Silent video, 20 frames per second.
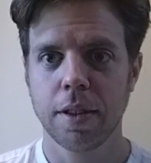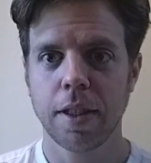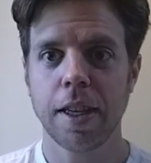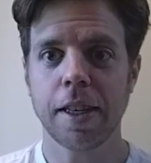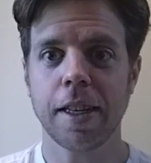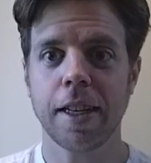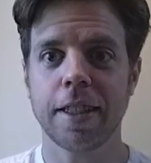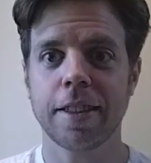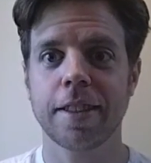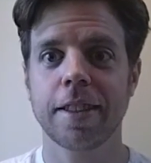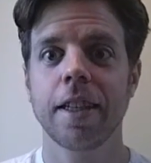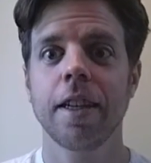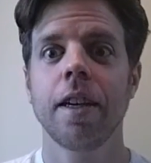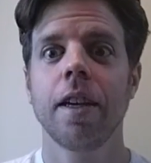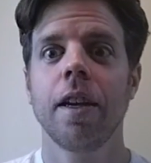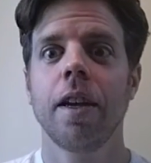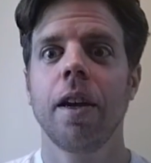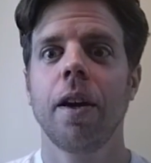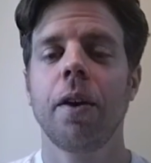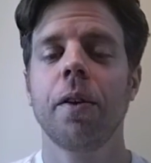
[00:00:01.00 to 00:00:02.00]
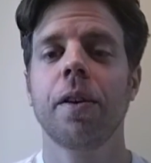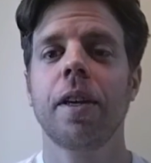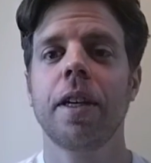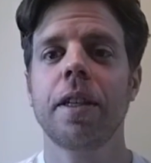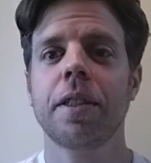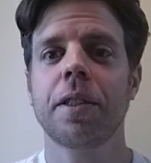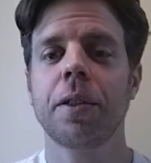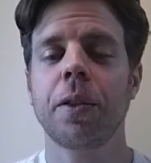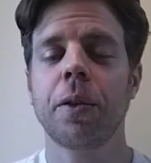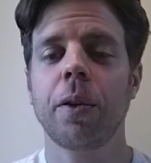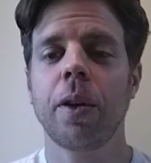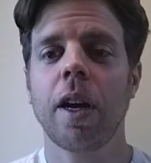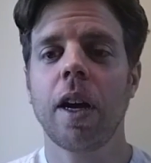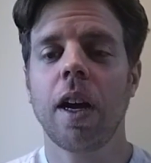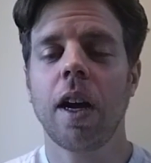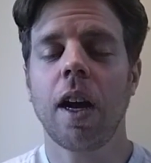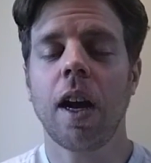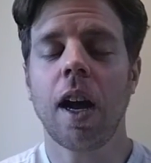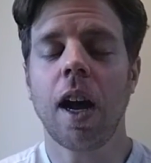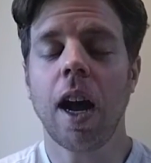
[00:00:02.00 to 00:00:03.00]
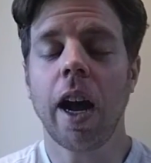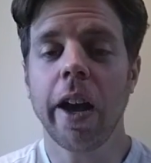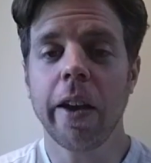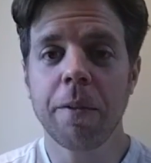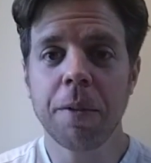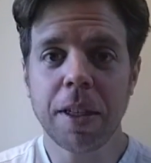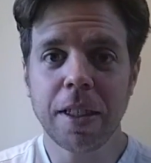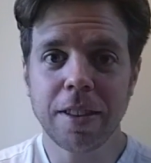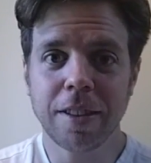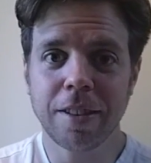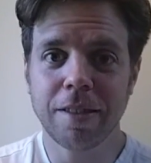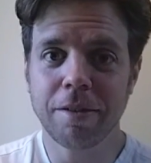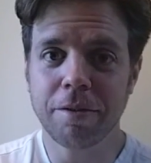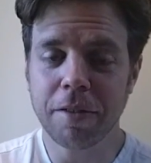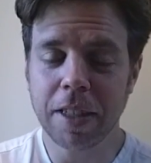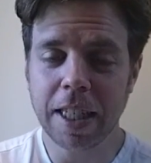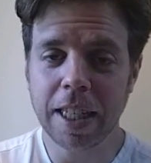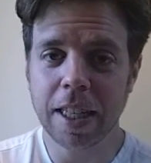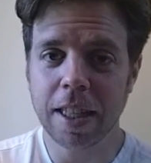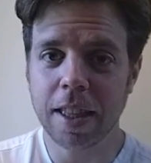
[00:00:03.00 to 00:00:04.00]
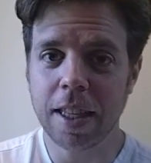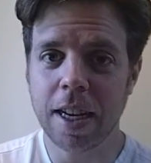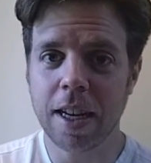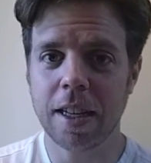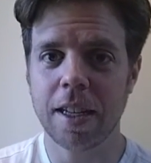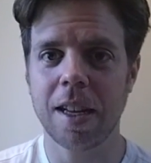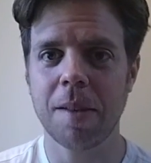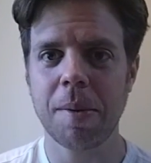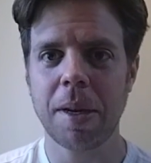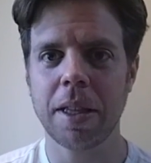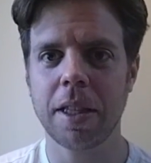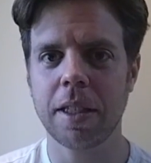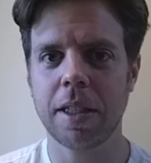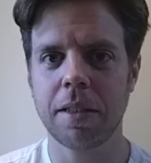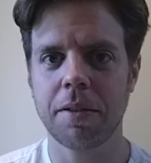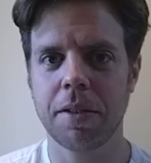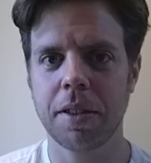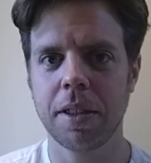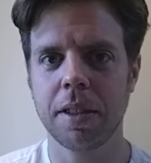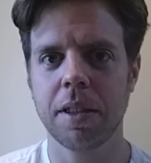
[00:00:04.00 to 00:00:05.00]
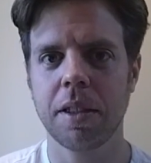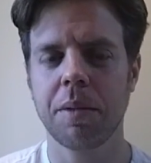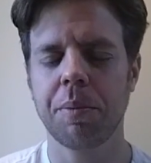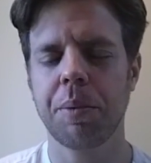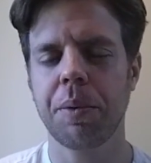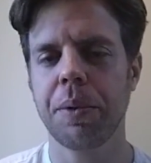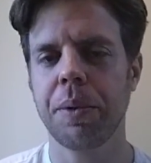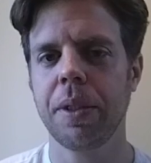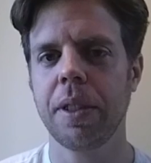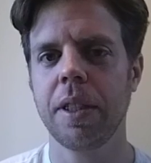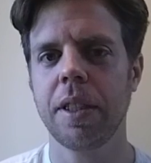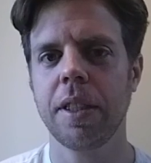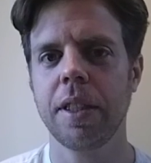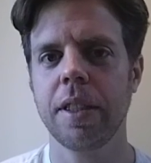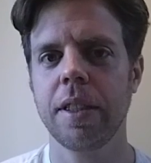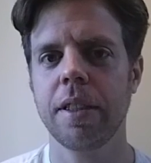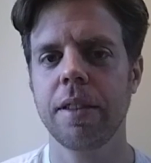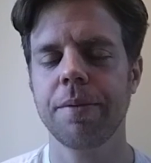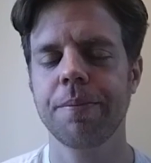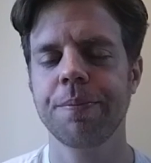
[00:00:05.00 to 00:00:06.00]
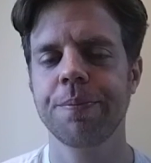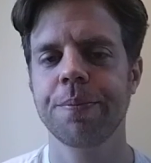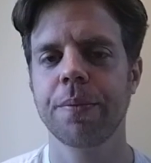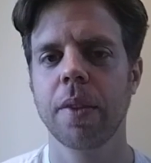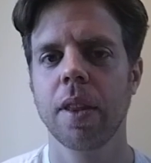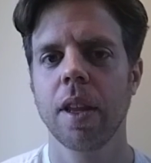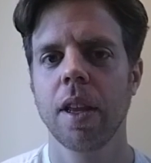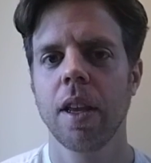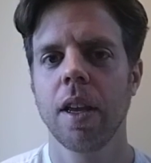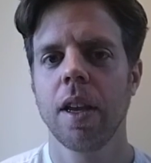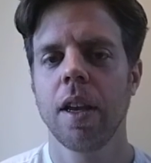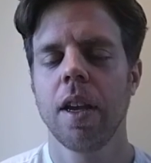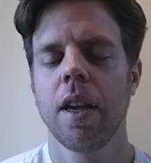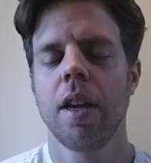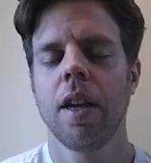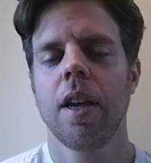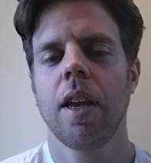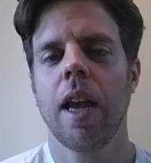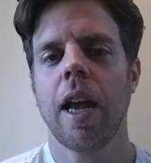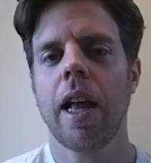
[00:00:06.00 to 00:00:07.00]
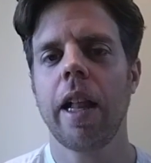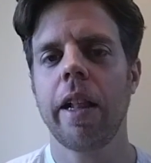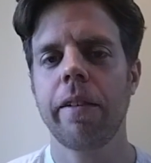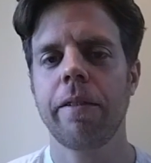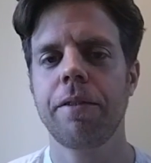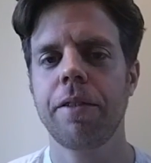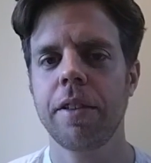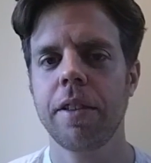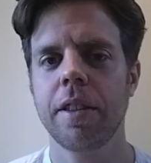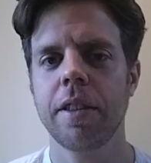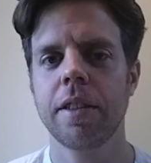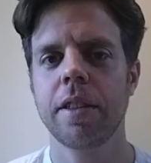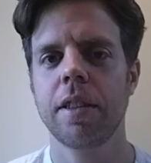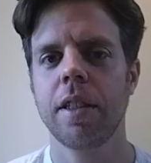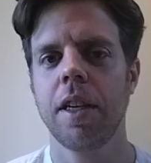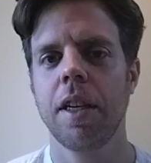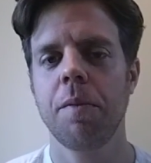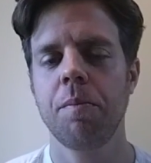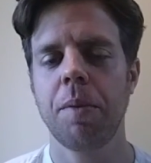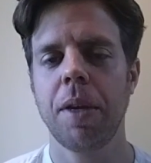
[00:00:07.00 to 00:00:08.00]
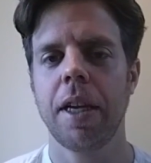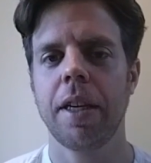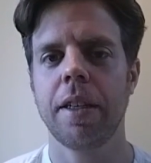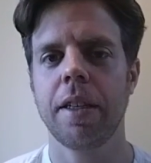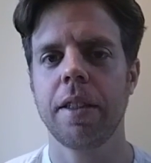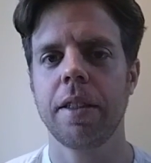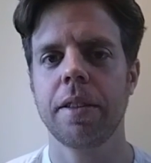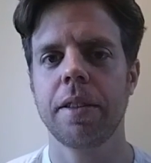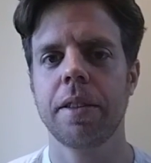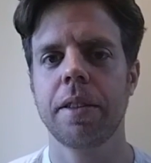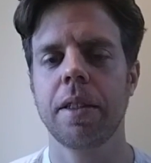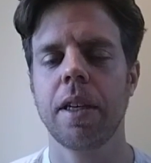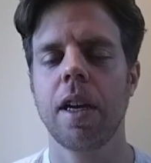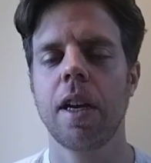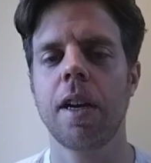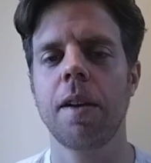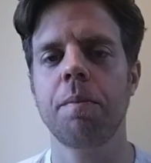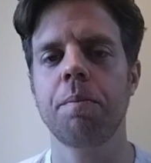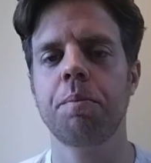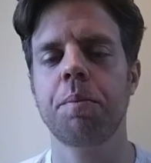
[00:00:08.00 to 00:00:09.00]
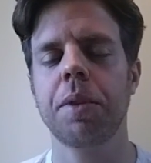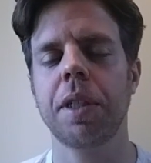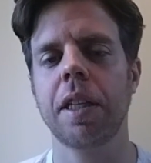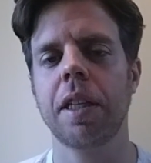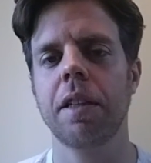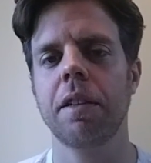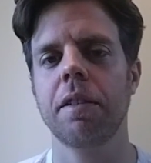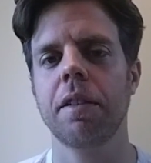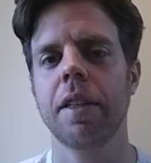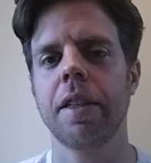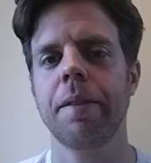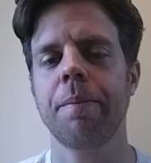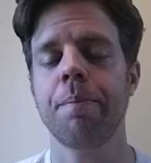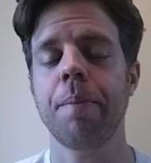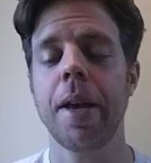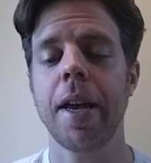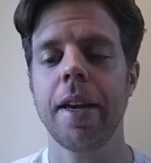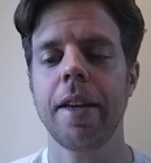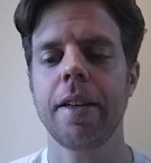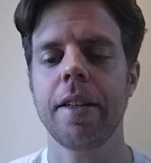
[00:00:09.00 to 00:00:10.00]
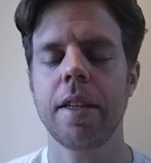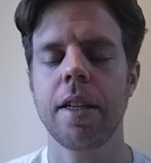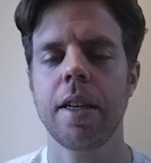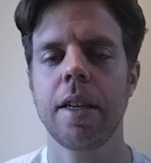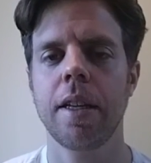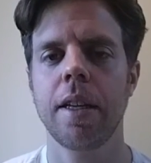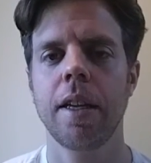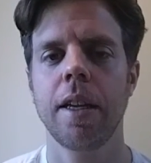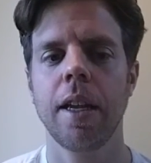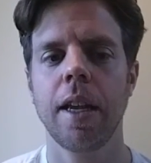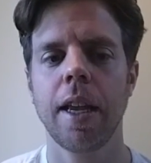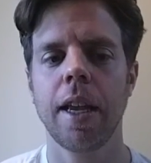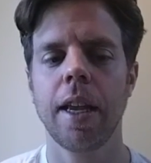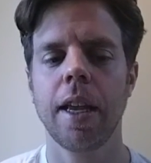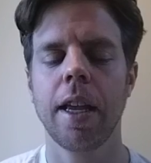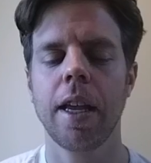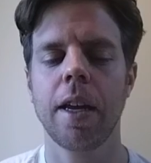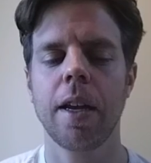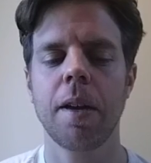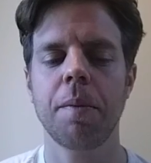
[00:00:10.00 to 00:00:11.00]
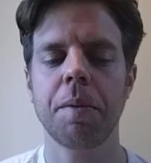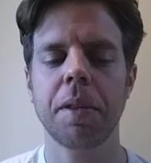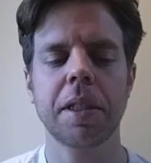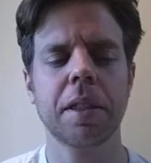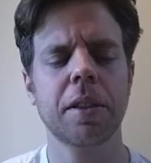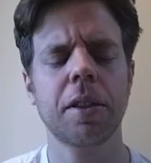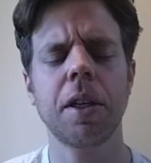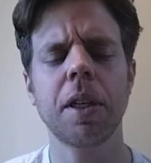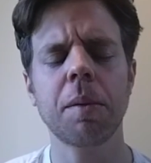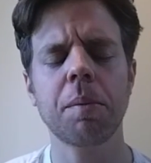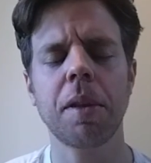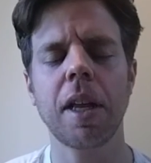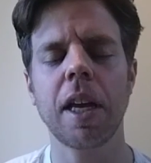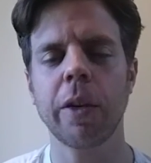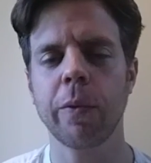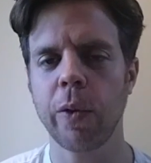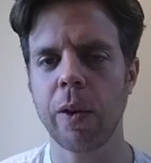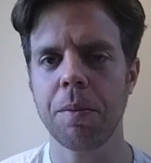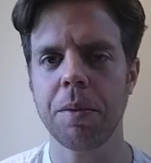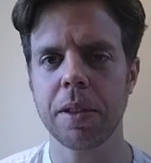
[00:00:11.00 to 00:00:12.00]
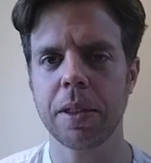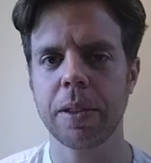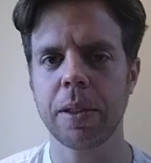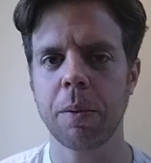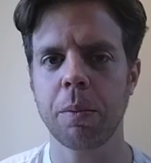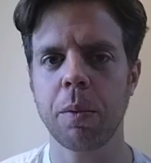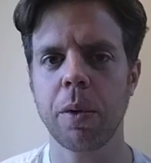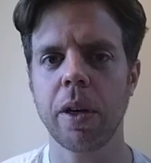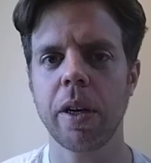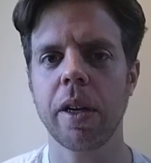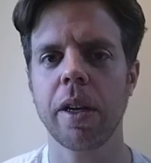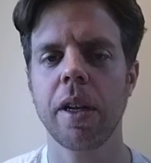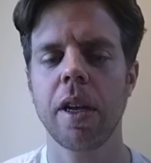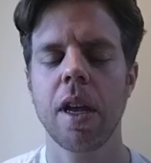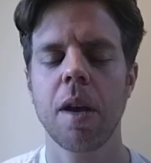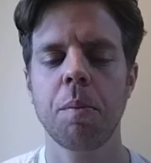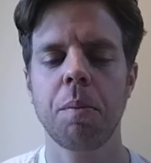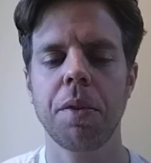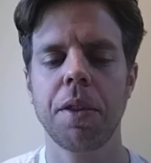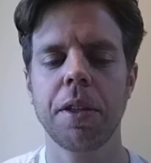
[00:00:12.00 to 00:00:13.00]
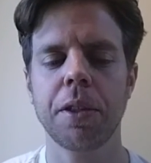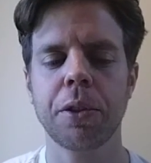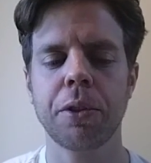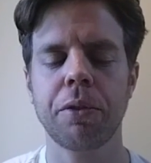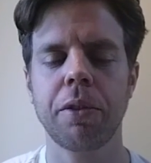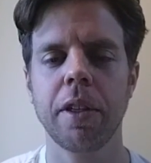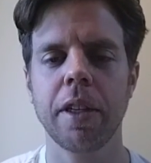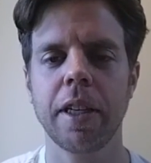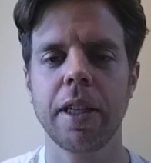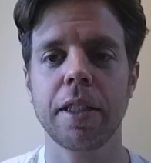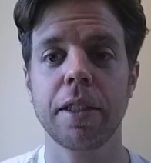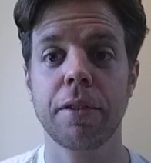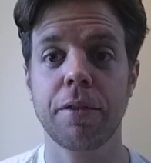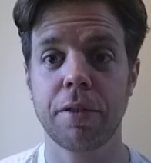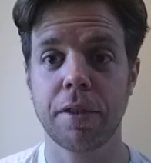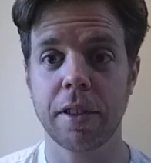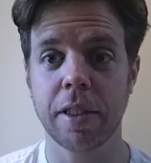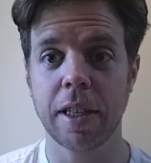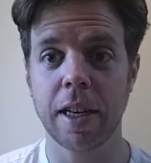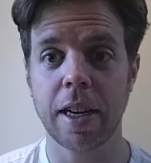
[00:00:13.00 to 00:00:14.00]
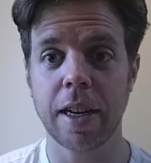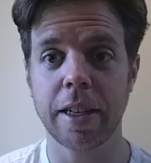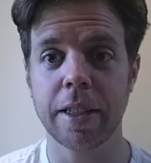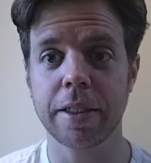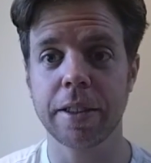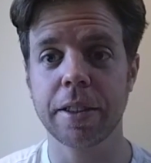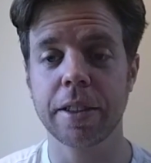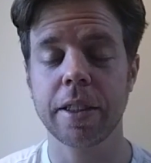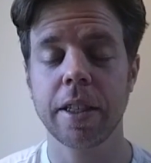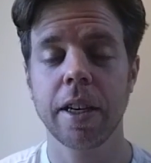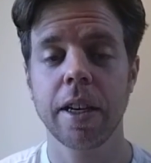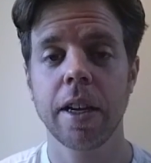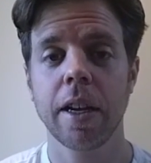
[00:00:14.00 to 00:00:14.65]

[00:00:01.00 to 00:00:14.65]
Hey guys. Okay, so I've been reading a lot about the difference between alphas and betas, particularly men. This could apply to women somewhat, but this really is for guys.